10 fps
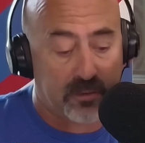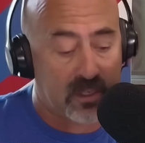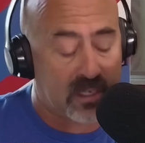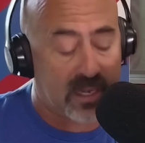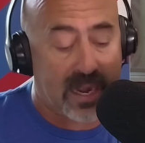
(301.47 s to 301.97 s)
for
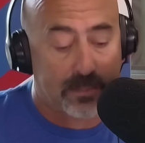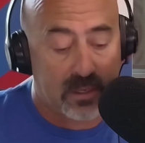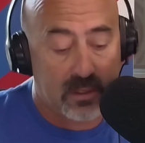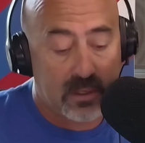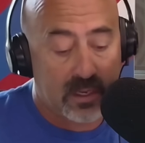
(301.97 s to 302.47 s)
this to
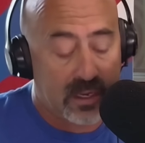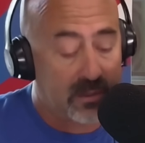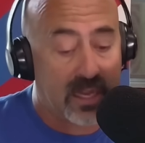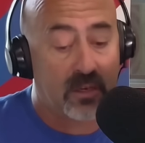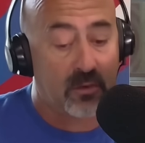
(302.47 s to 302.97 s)
happen.
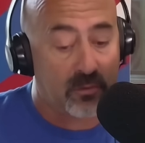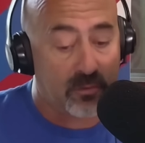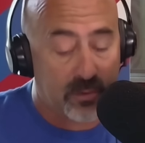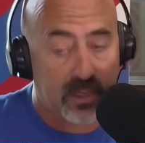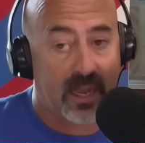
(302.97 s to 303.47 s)
And then you
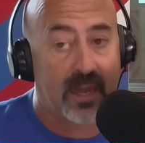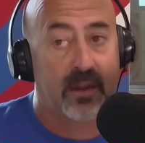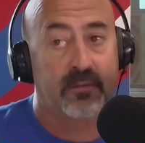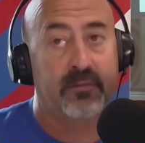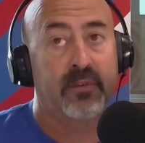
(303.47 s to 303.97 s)

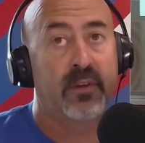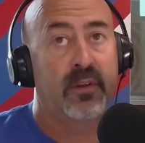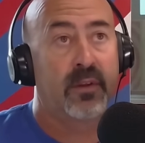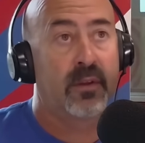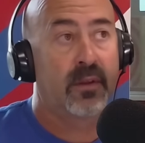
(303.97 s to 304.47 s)
have
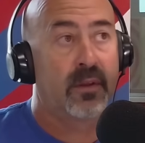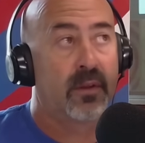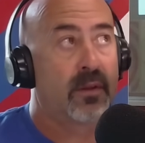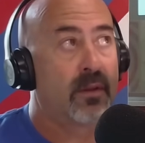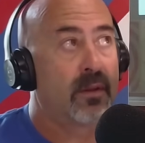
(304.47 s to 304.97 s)

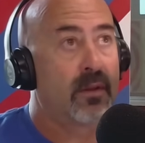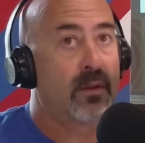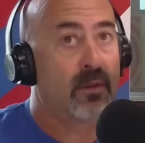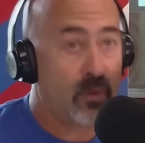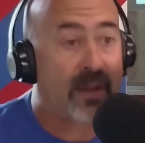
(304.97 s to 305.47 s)

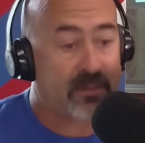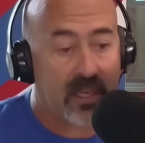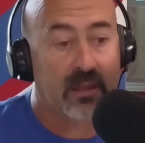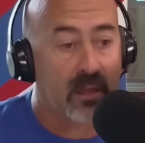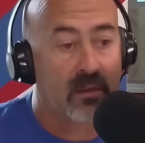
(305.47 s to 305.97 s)
to
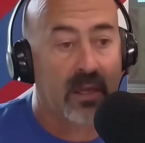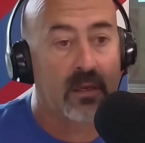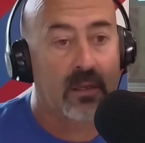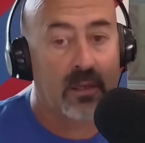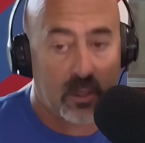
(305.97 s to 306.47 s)
get there
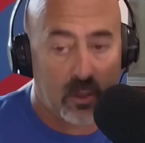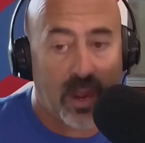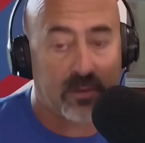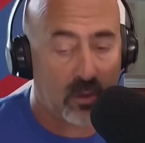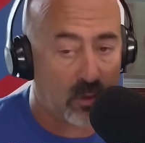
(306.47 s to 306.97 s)
then. And you
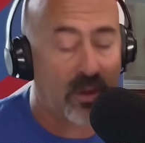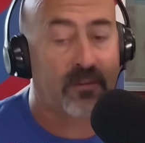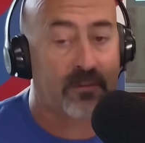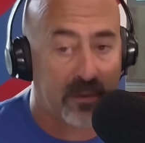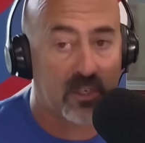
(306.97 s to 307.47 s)
have to do it. You have
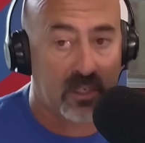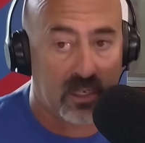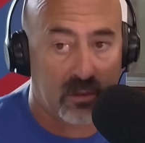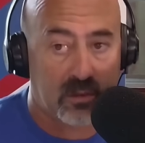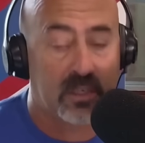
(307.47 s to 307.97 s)
to finish the
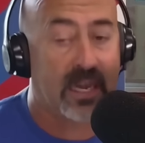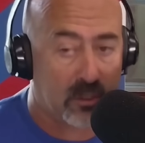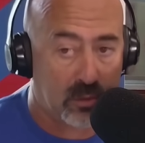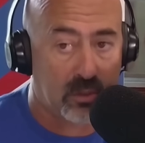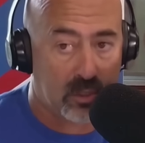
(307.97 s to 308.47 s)
deal, get
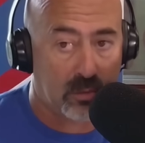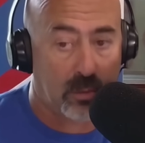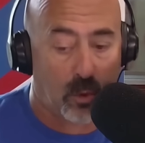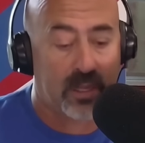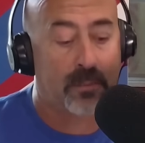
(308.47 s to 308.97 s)
to the Super
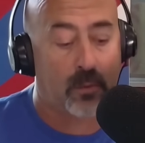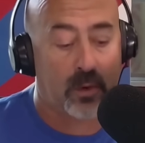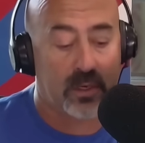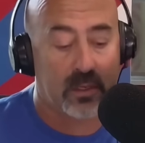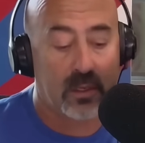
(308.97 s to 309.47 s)
Bowl at that
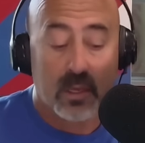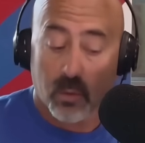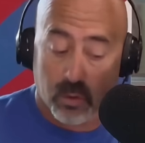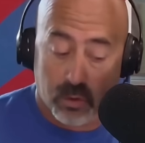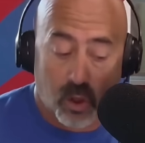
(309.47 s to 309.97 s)
point.
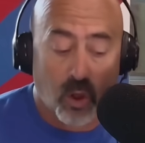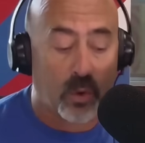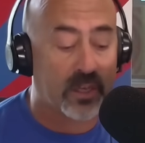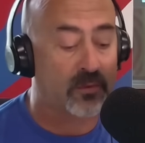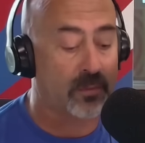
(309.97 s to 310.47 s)
We're a long
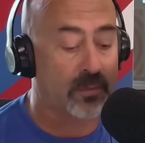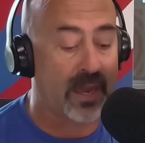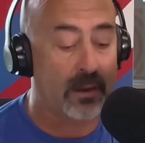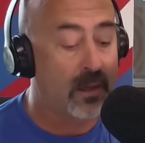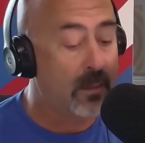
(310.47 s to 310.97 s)
ways from
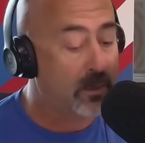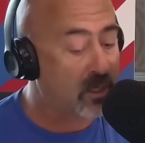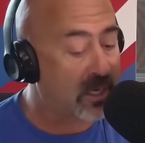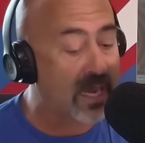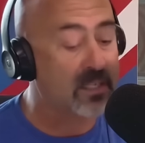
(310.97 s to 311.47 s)
that, but
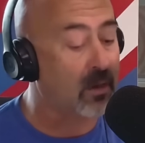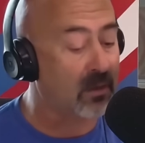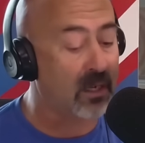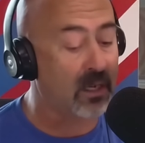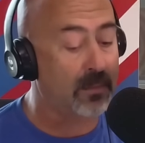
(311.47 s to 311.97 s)
you got to start
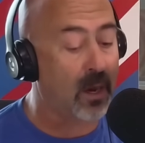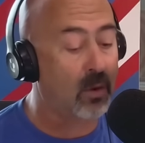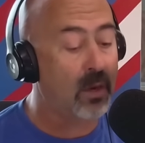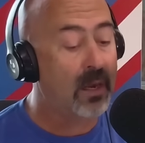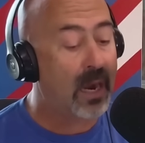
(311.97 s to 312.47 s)
thinking
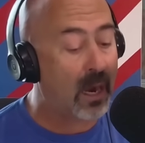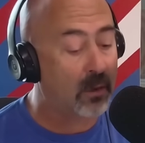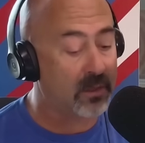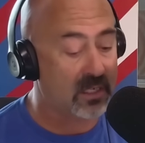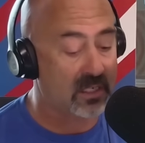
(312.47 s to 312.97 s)
about how
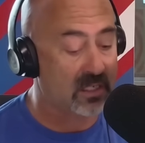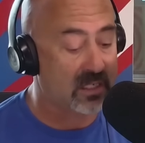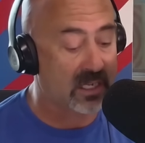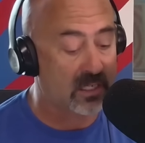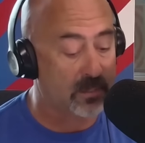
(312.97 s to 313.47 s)
this season
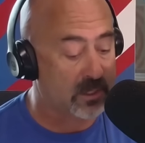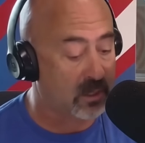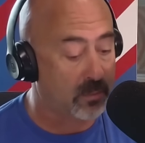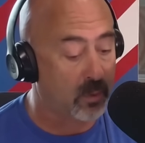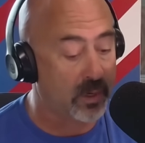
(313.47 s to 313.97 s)
sets up at
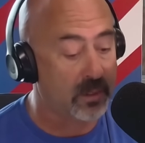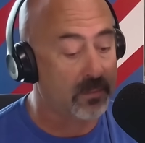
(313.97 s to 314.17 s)
some point.